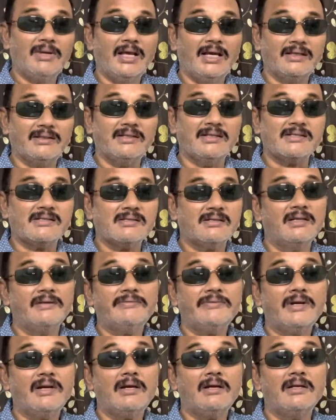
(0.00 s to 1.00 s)
like this,
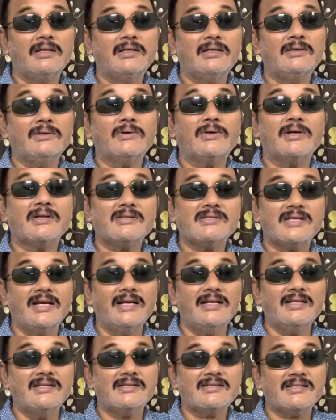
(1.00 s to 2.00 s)
definitely you can
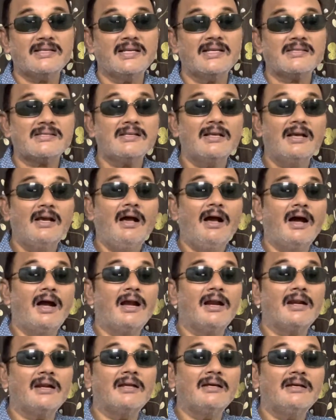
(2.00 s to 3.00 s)
cite this case
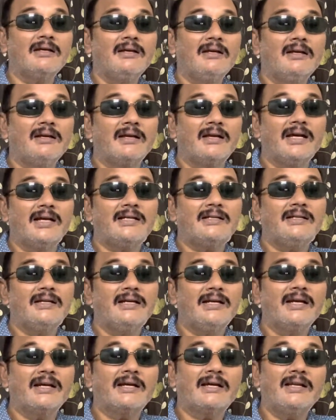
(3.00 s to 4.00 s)
and get
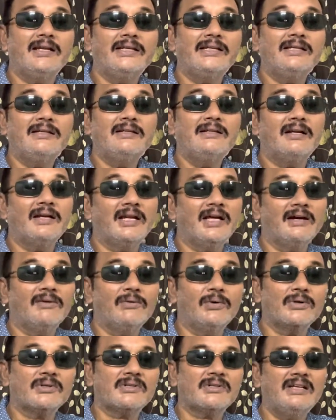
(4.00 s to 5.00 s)
a clean
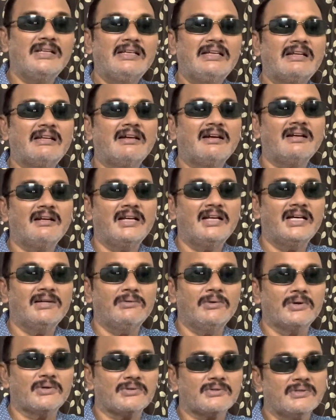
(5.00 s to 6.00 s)
divorce, clear-cut
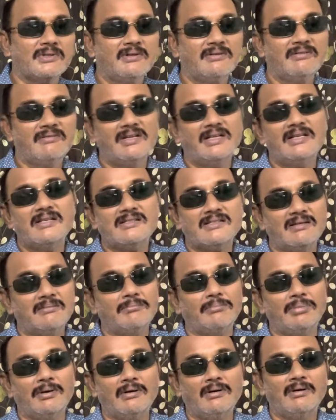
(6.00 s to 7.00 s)
divorce. Very
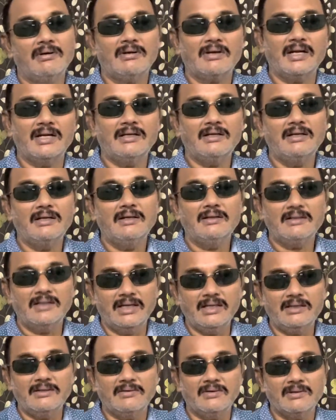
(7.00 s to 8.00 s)
simple, right?
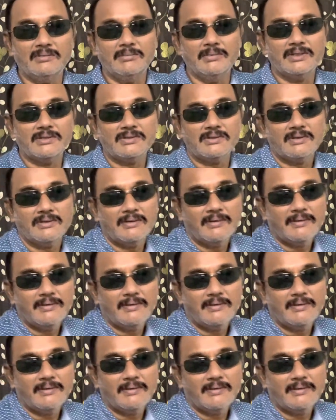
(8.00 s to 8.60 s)
Thank you very much.